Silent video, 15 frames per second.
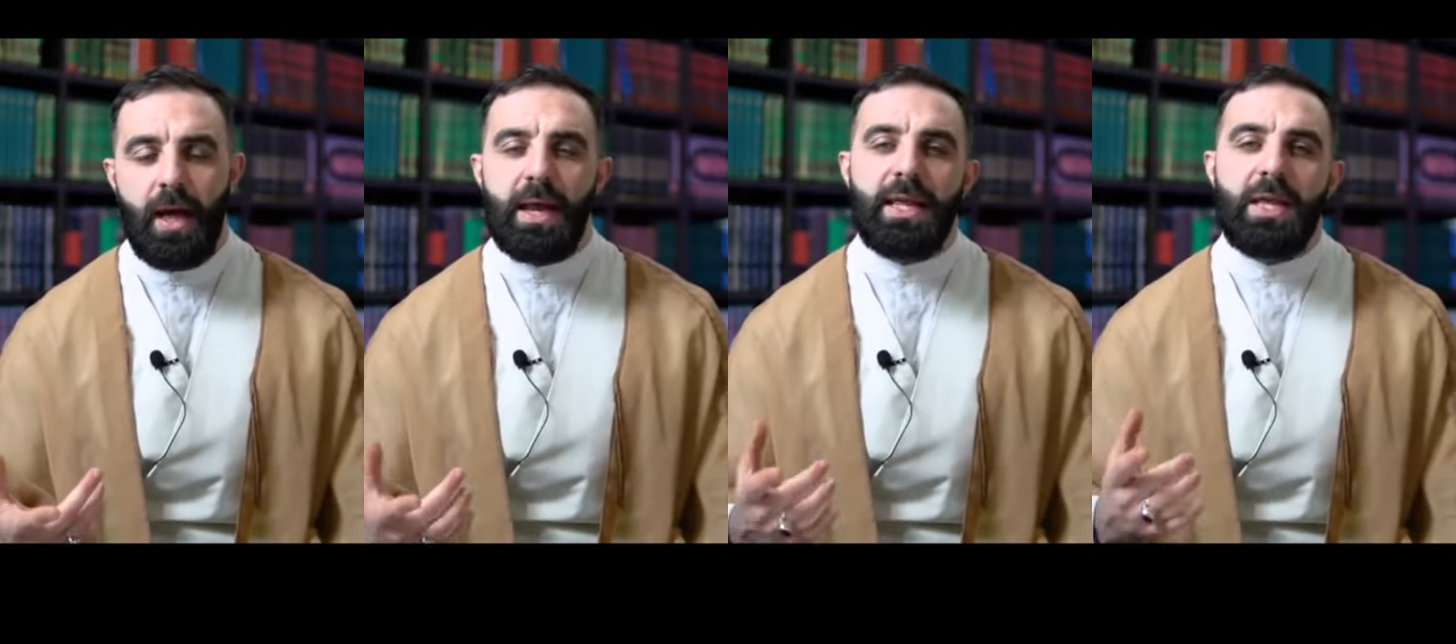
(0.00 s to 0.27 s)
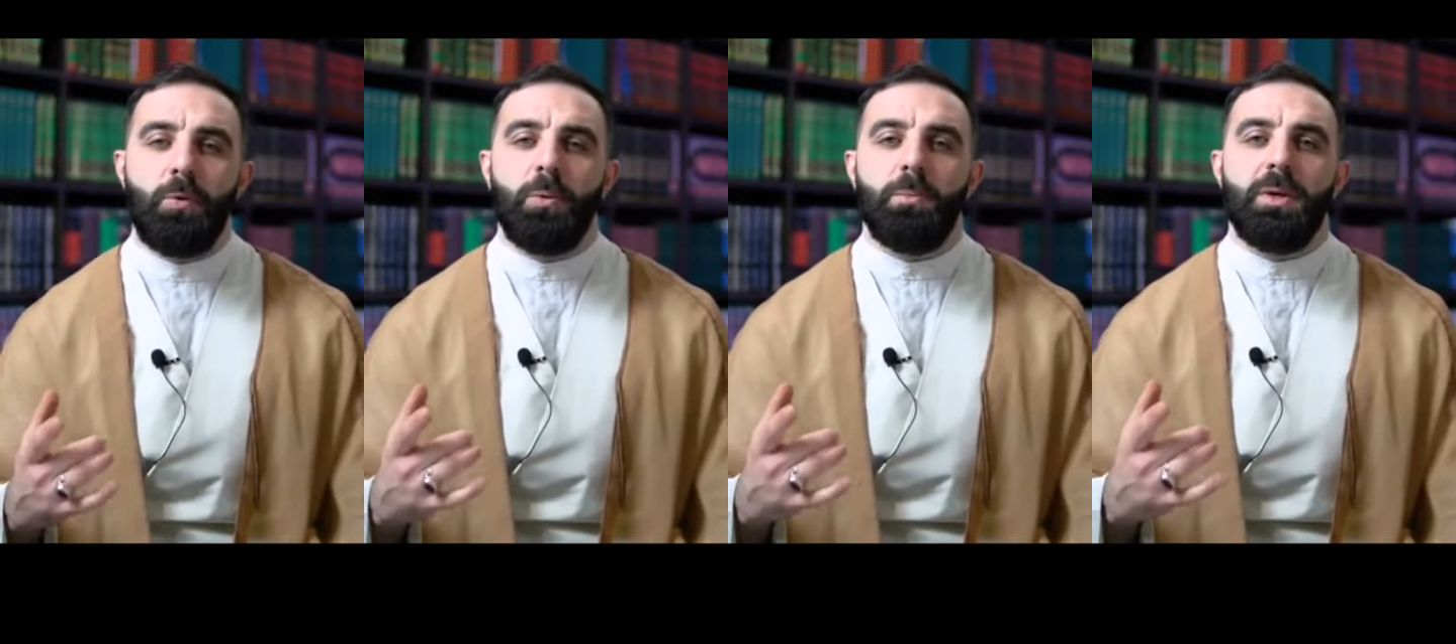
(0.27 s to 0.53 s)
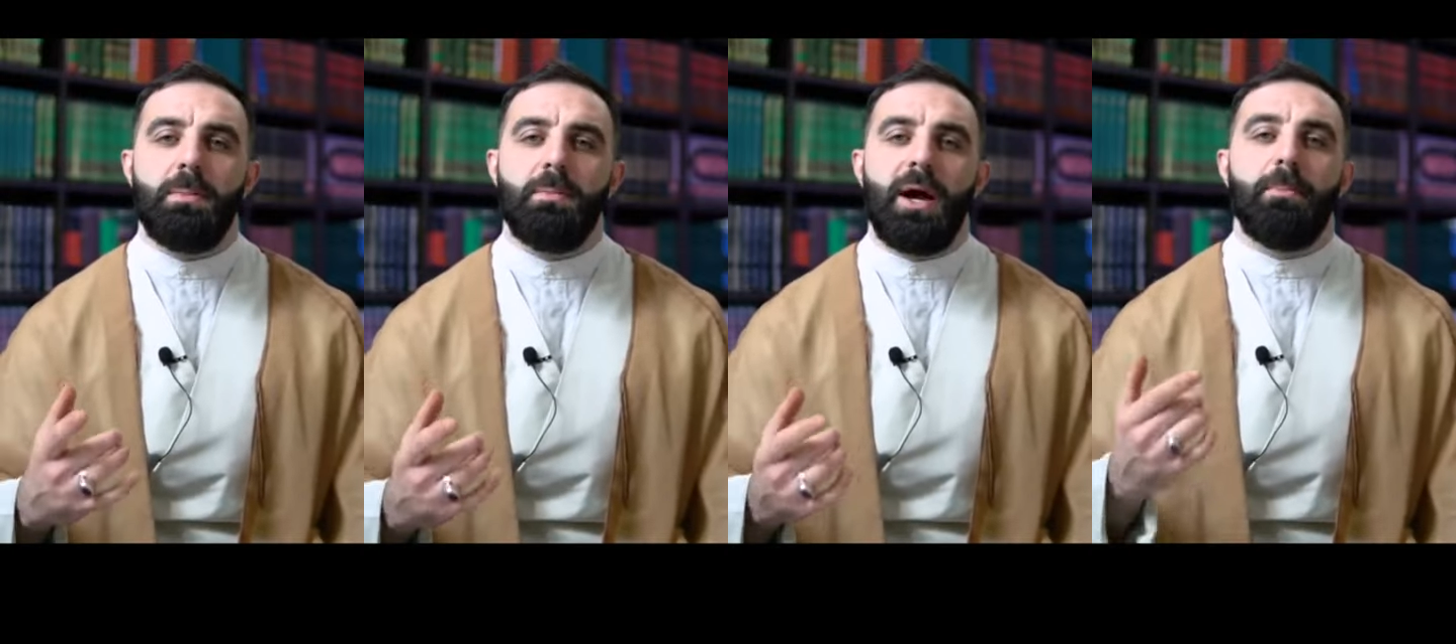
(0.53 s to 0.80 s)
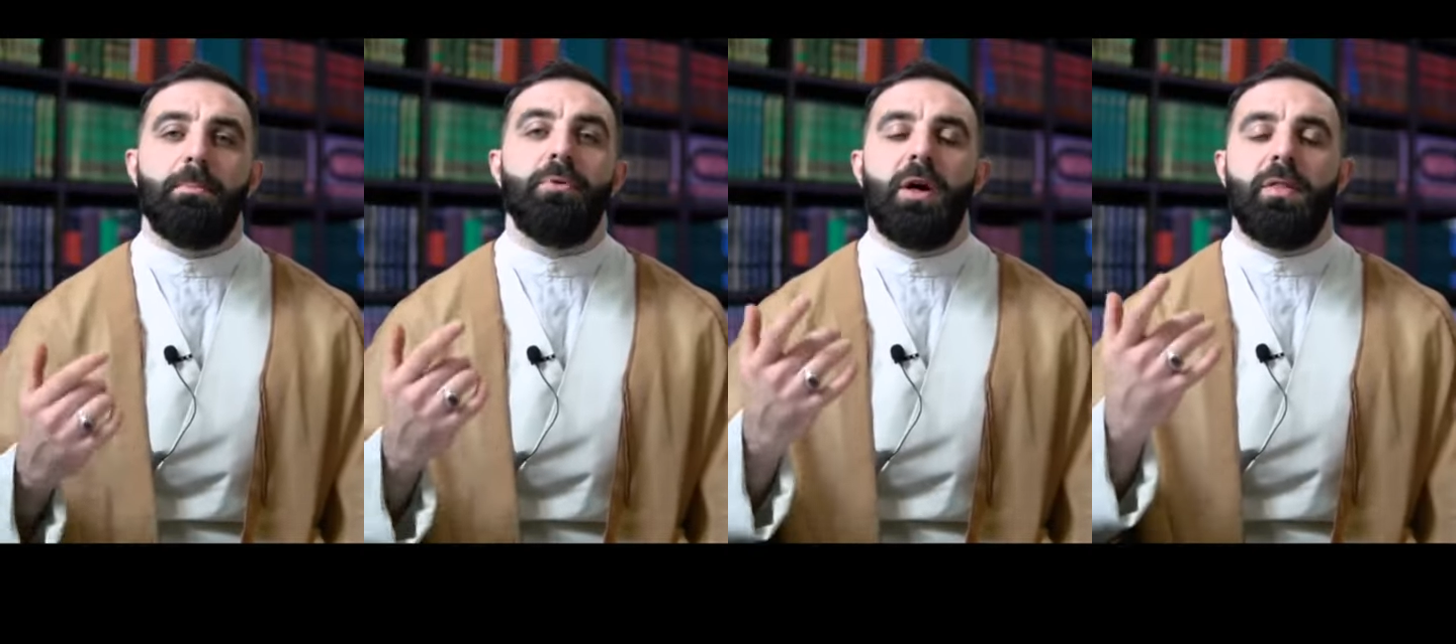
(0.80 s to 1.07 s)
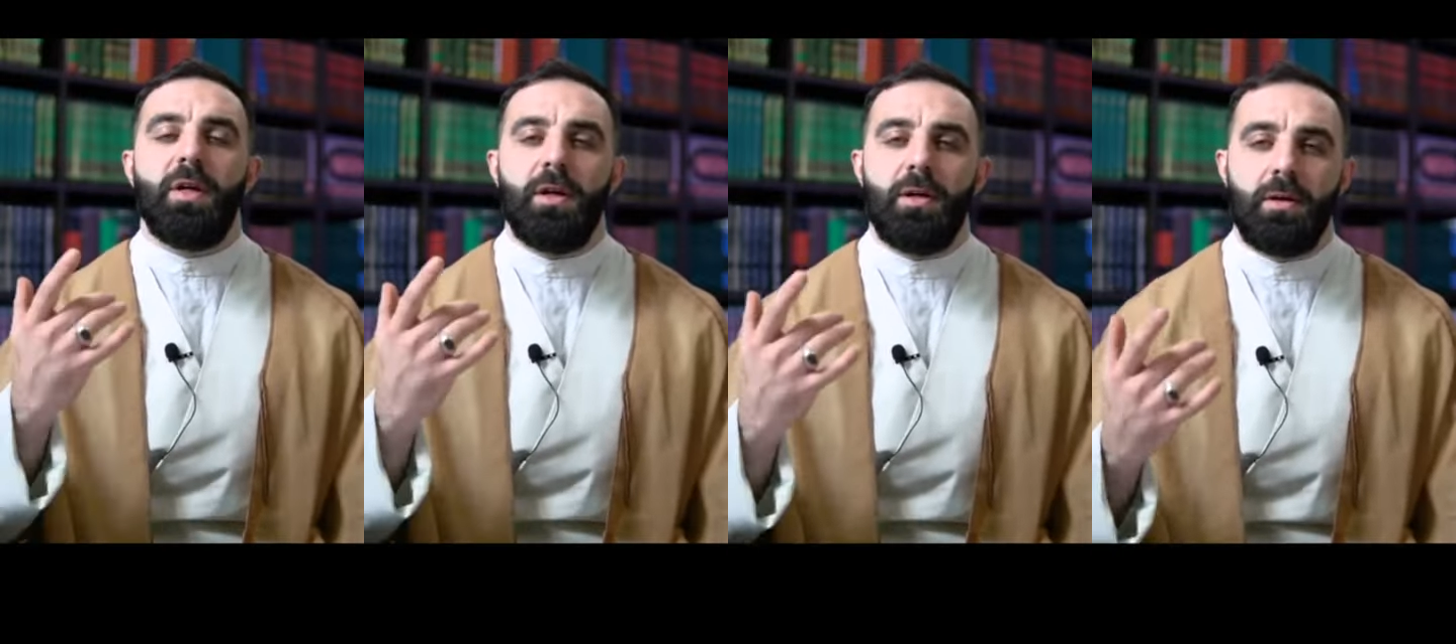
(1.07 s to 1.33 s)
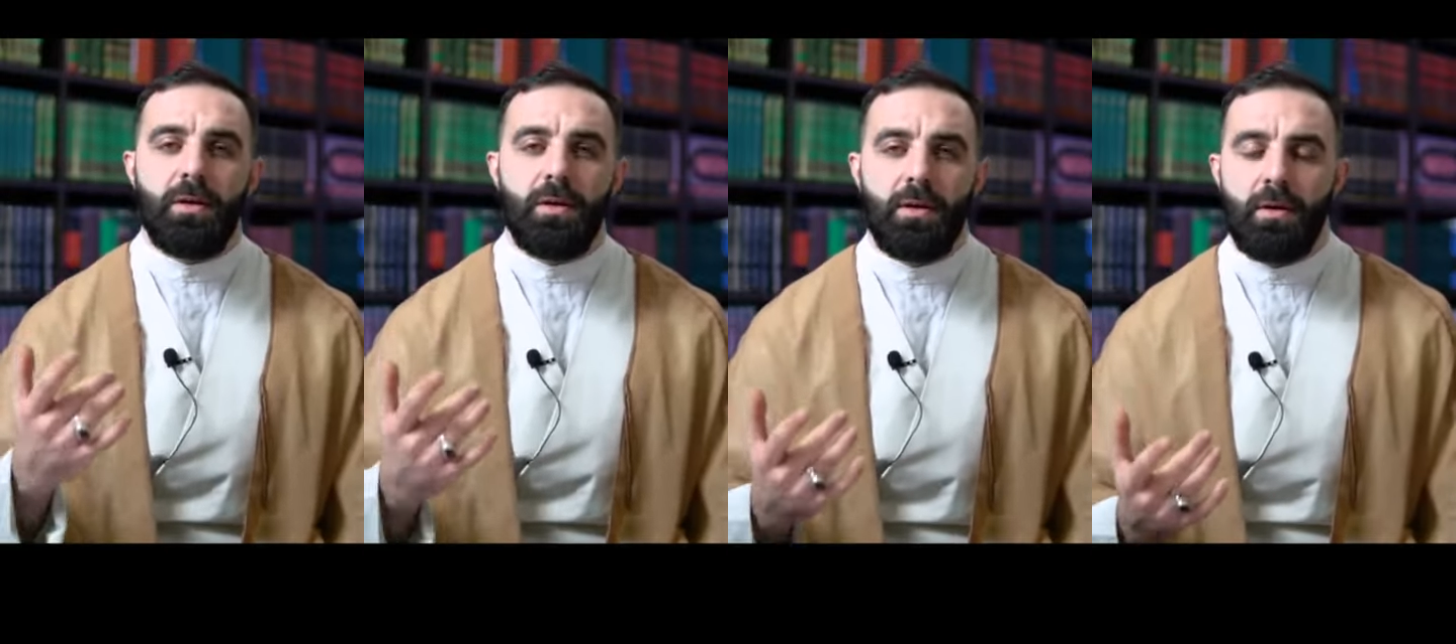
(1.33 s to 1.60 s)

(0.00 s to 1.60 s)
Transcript: and he will be my brother